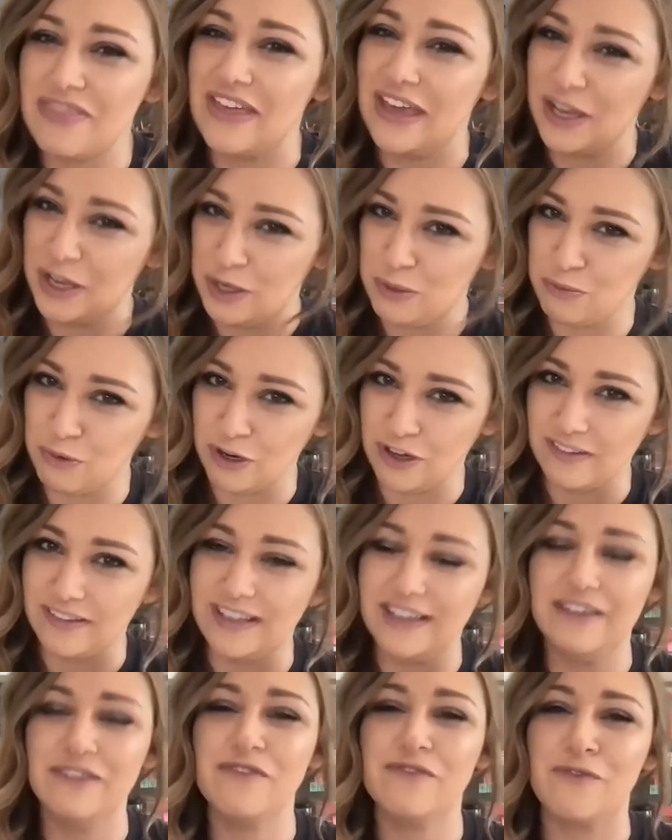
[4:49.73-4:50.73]
Thank you,
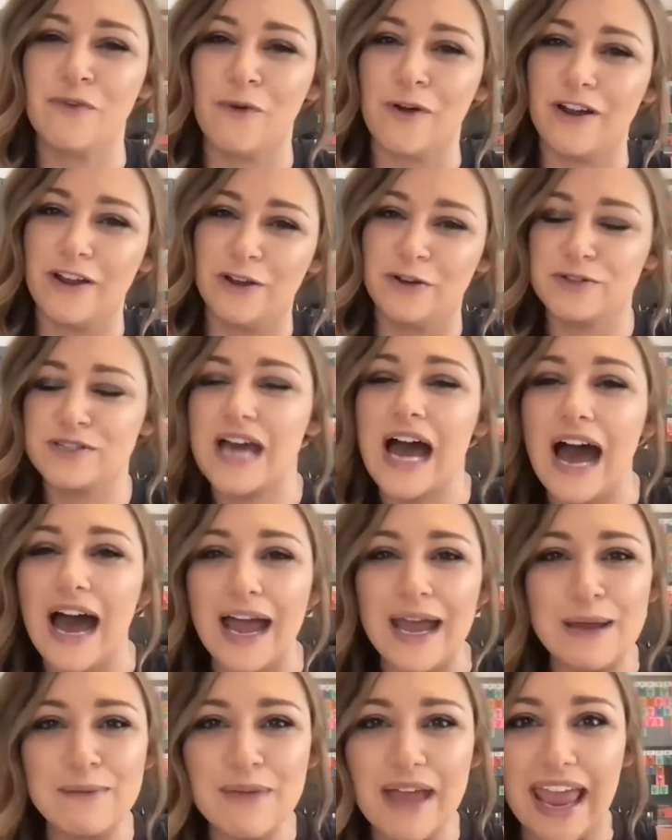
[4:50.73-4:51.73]
Brooklyn, for your
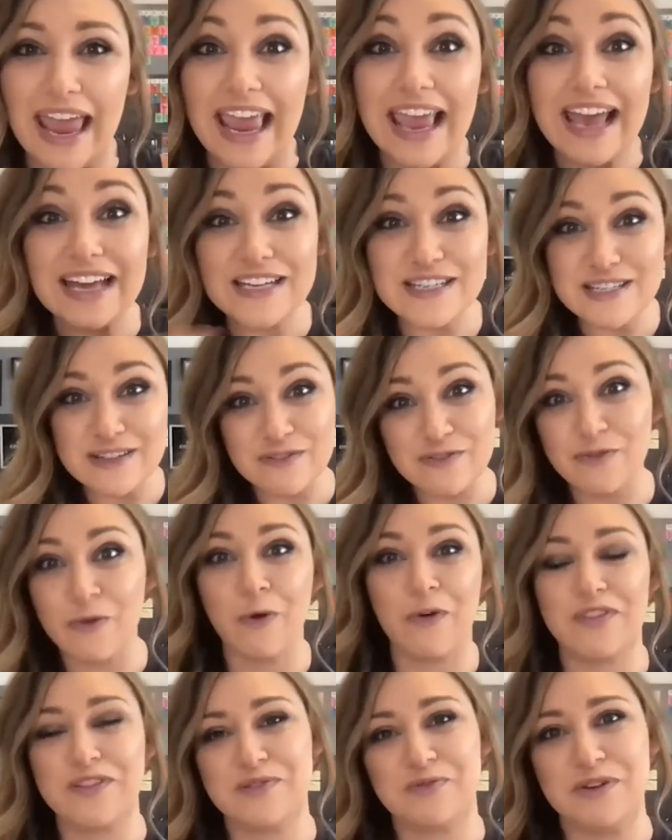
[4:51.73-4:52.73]
time and for
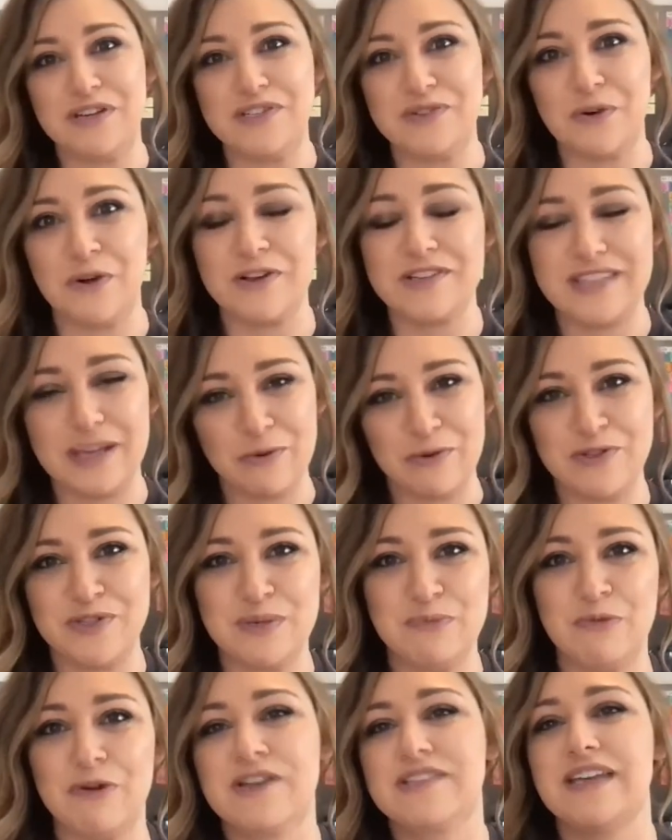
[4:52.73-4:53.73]
this resource that we're
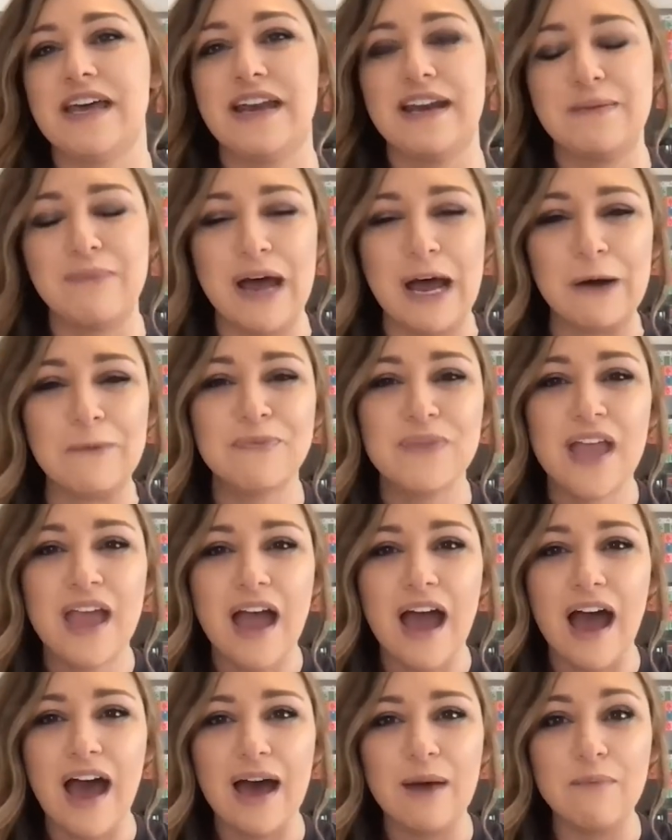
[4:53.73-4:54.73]
super excited about.
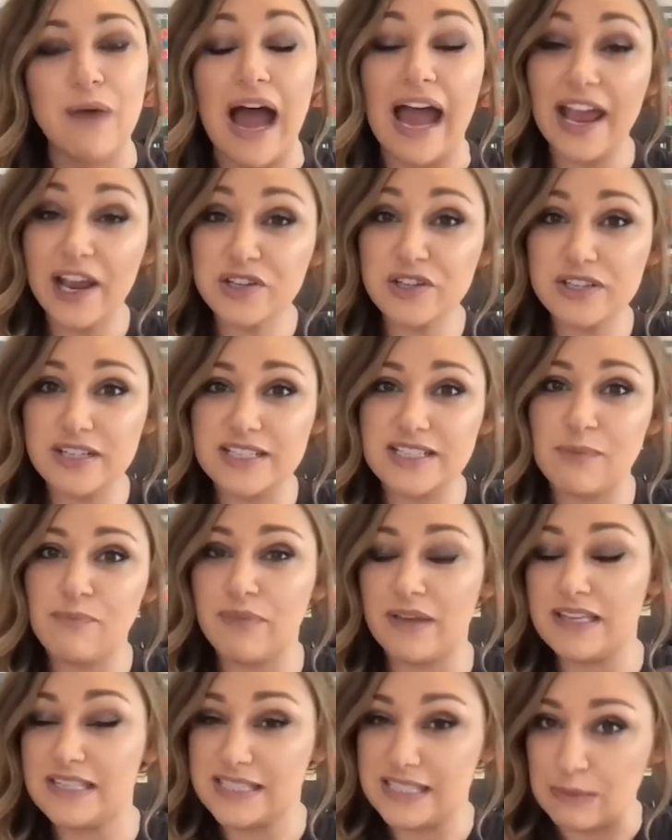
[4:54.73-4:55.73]
I actually did
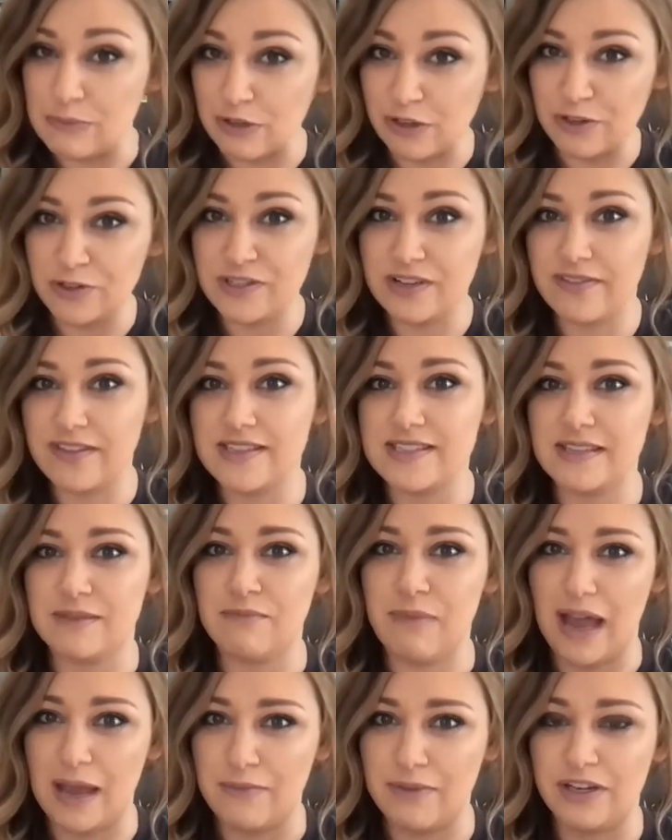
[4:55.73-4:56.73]
something similar to this in
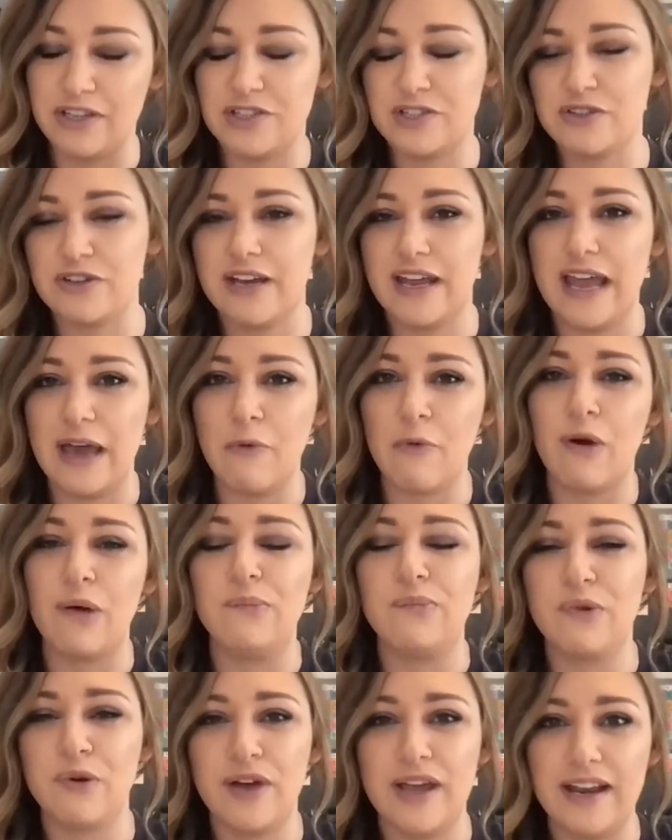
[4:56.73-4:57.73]
my ministry at one
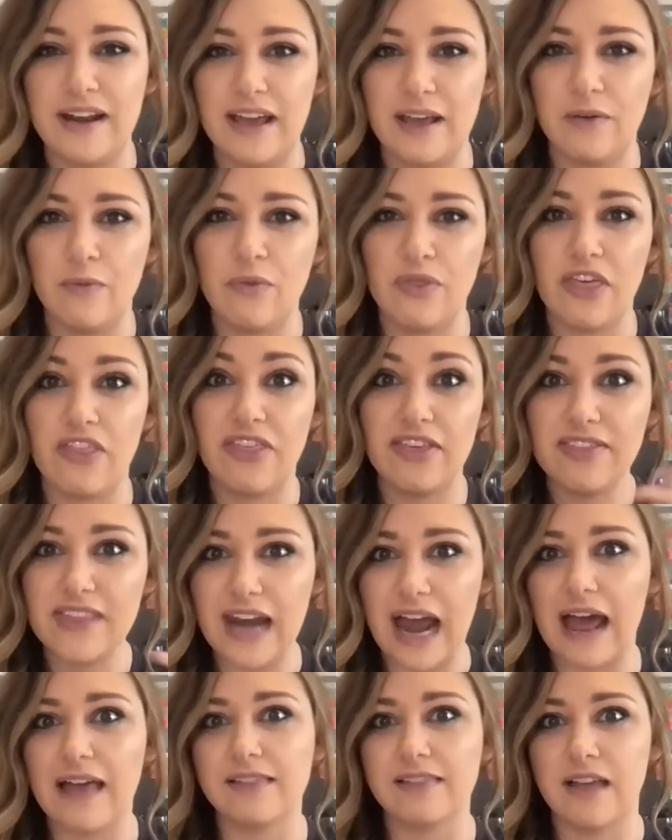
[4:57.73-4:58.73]
point, and the thing that
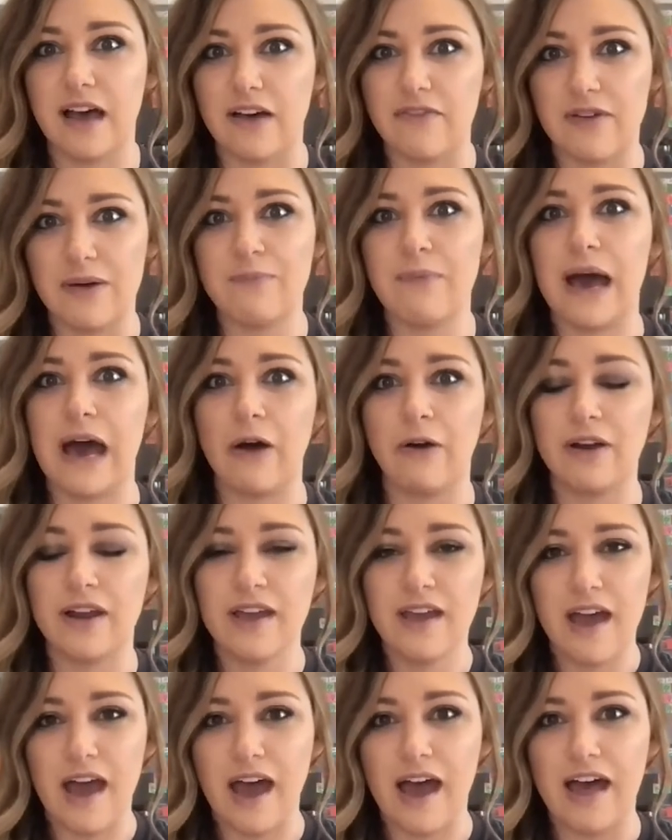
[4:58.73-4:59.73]
I love about
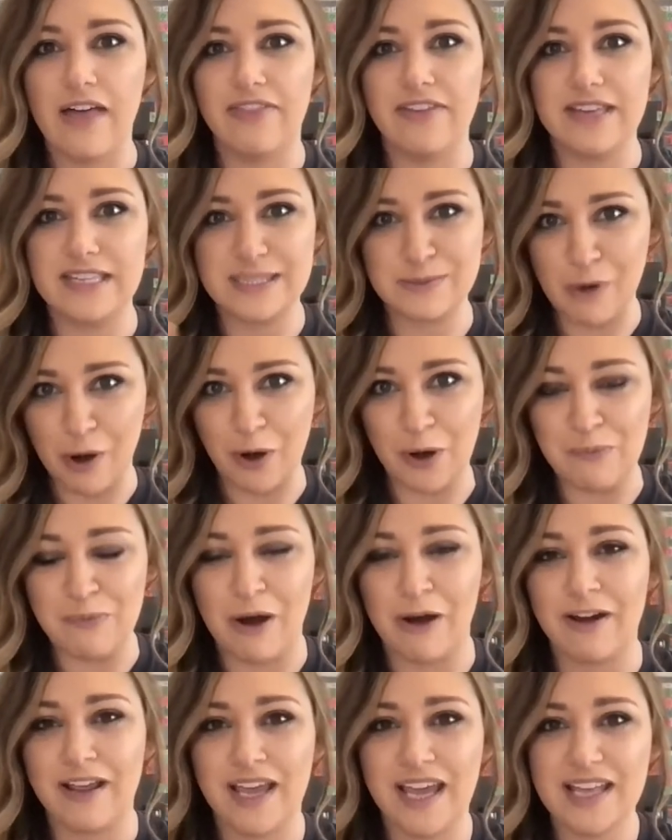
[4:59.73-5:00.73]
these small group
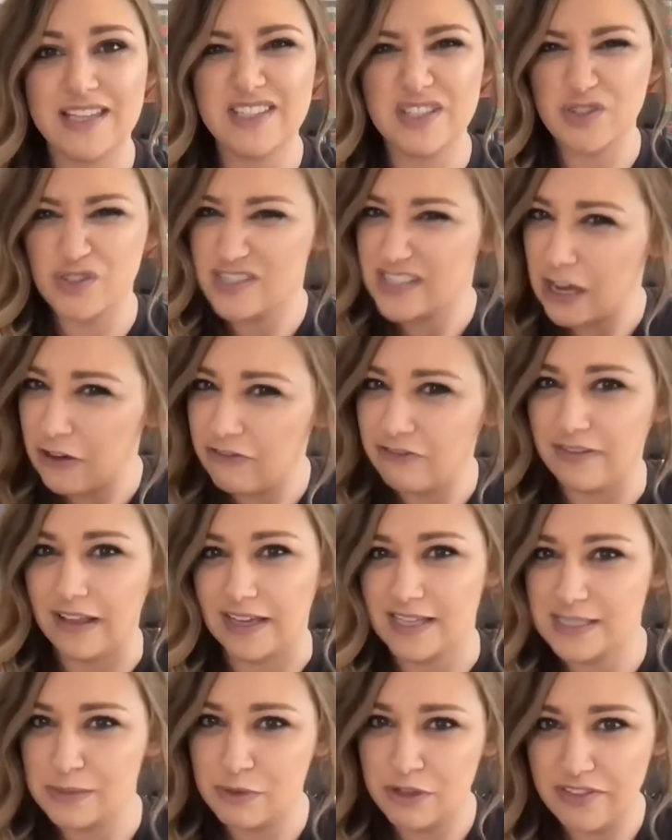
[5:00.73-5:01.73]
party kits is just how
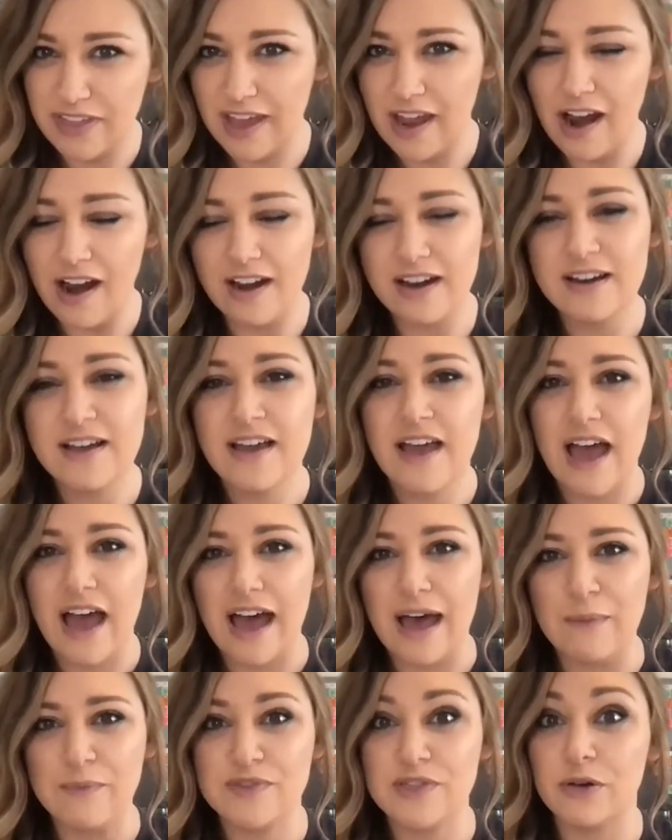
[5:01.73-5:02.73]
flexible they are.
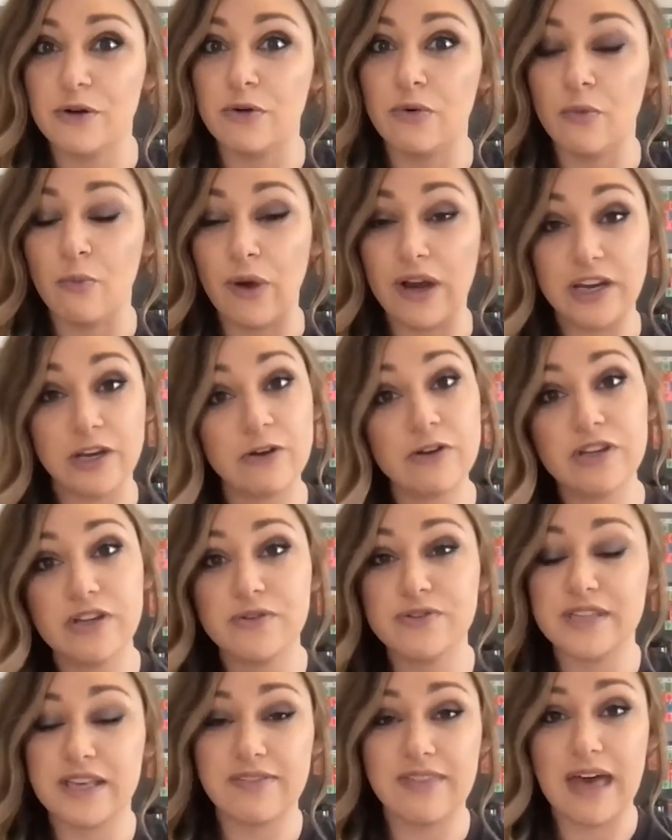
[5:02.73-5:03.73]
So when you're
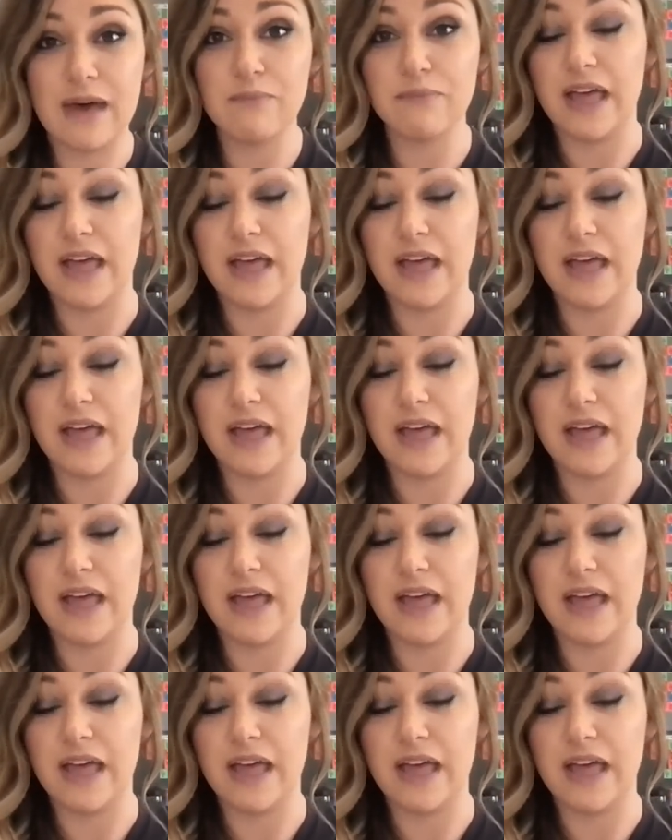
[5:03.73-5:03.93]
using them,